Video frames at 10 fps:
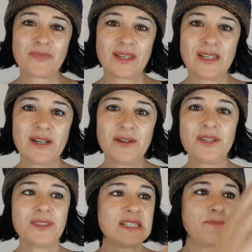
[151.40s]
you know,
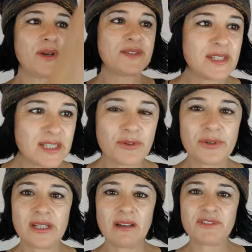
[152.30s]
that this person is
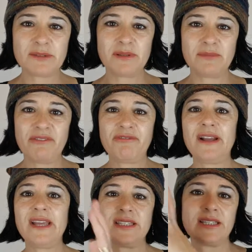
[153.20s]
good enough to be my
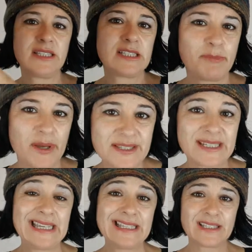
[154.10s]
friend, that this
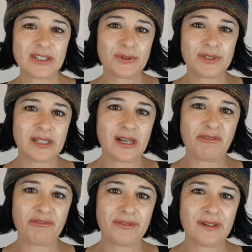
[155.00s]
person isn't good
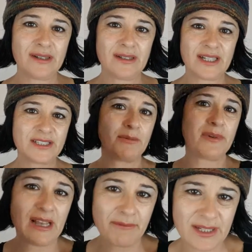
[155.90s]
enough, I don't
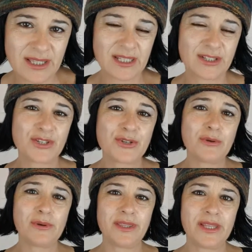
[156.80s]
want to have anything to
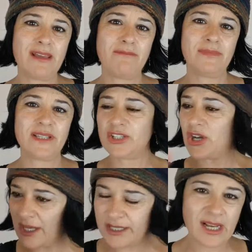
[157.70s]
do with them, they're
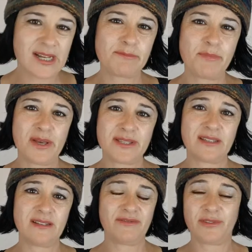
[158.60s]
not a nice
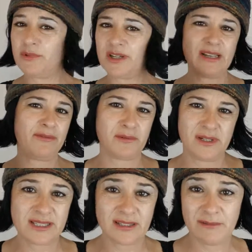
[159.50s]
person, for whatever
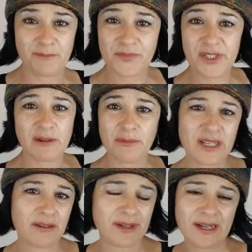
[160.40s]
reason, you know,
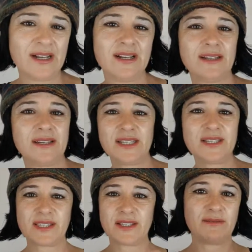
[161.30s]
whatever it
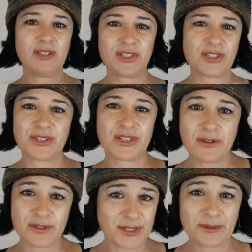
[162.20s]
is that you just
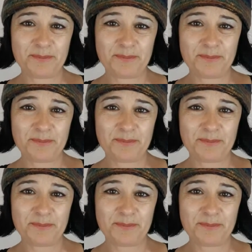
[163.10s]
don't,